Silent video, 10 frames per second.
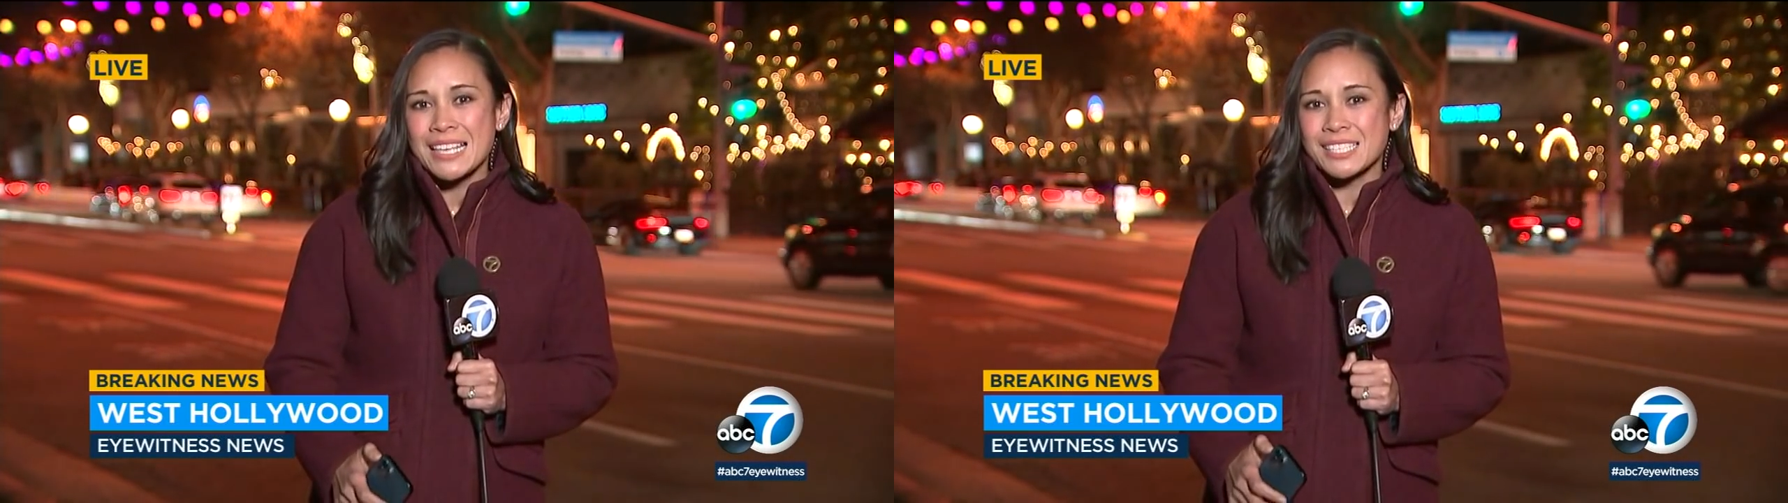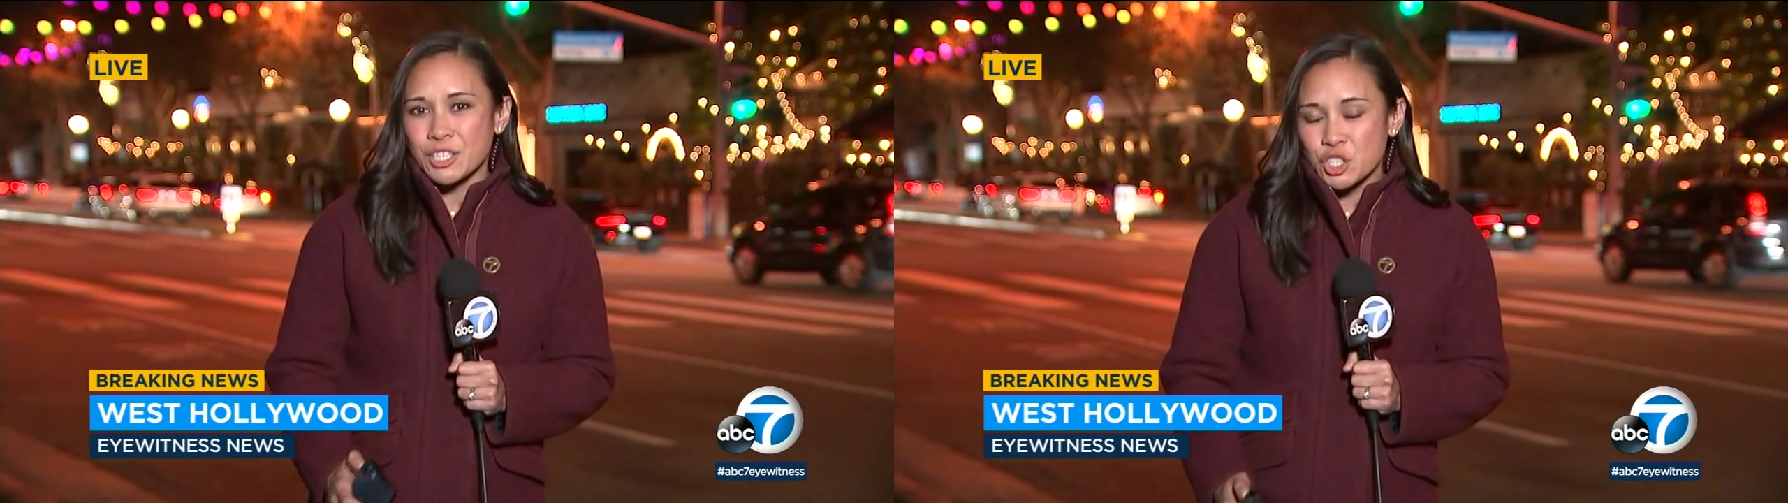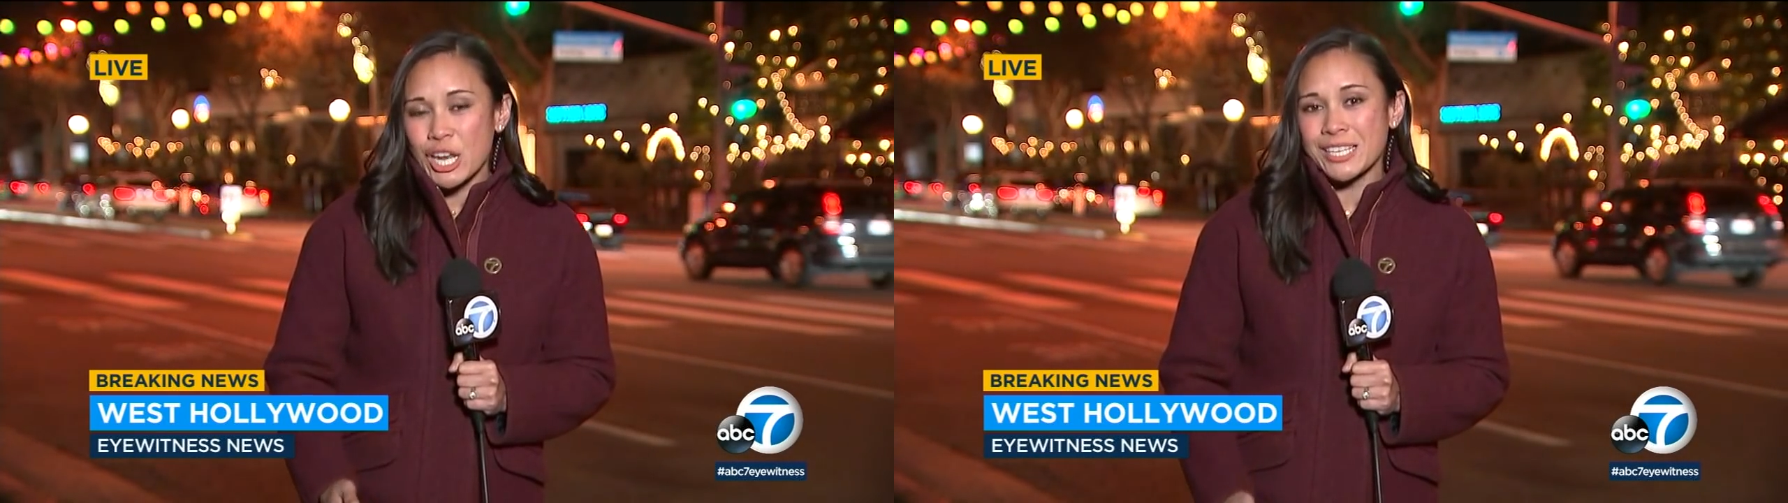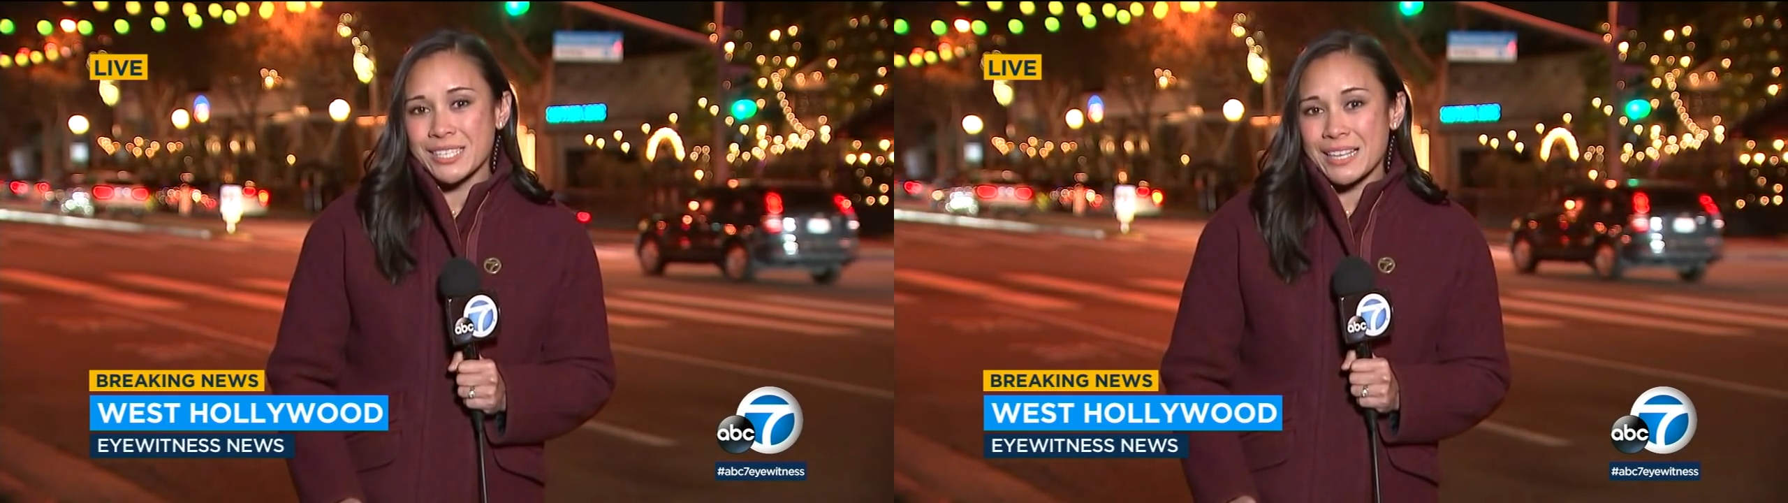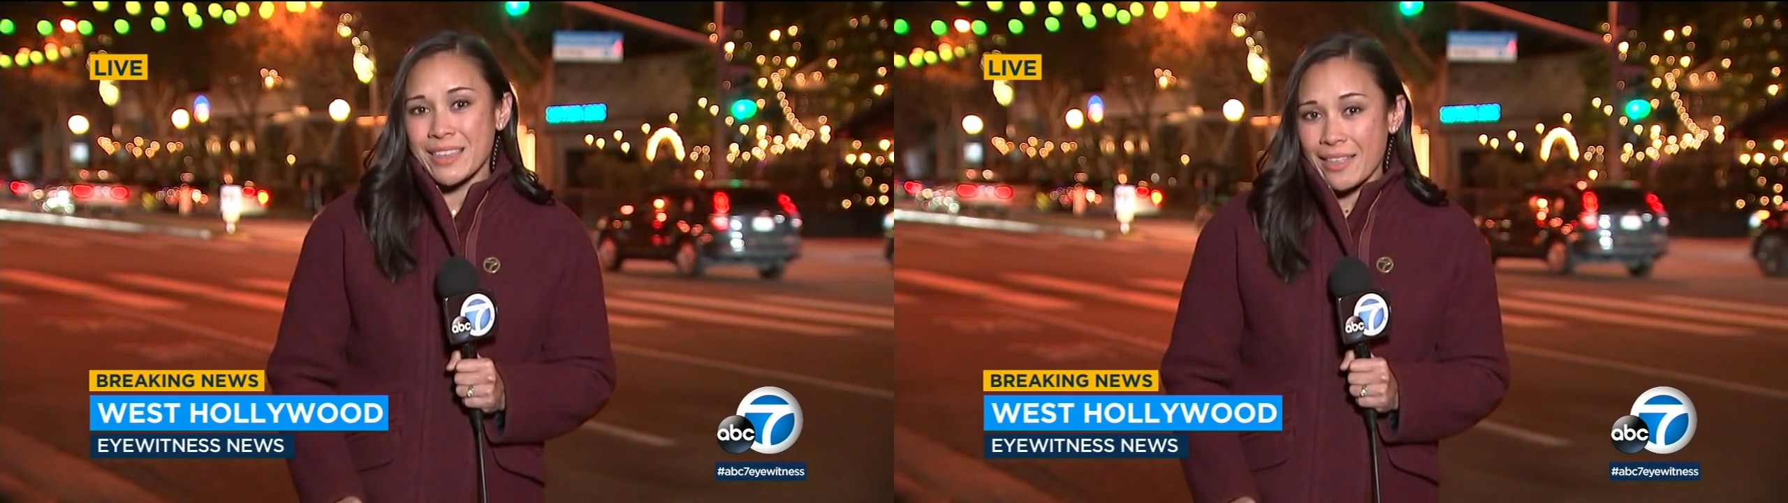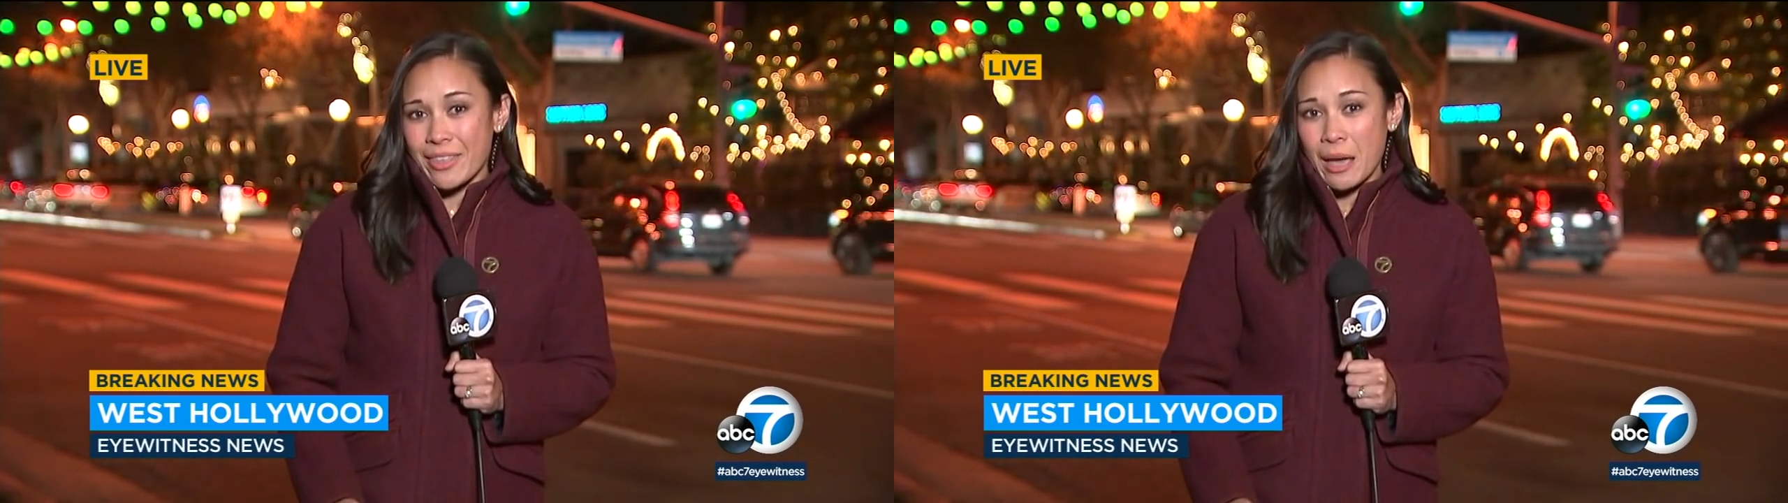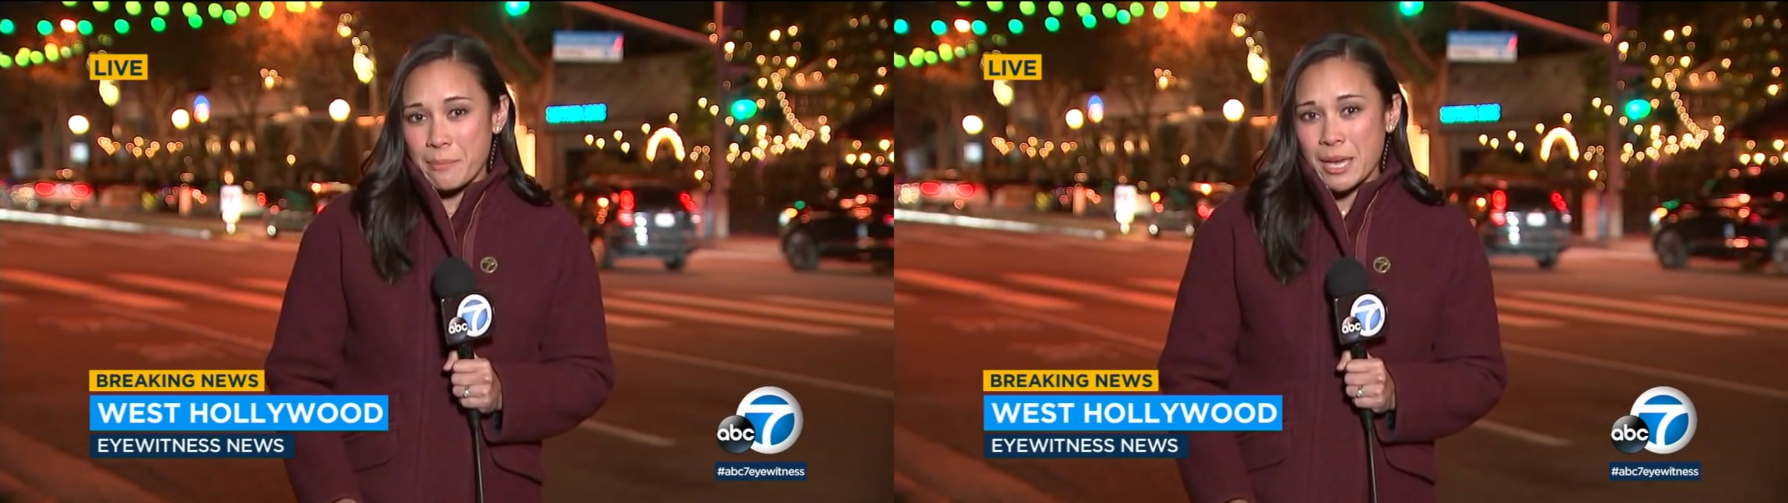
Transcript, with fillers: suggesting that that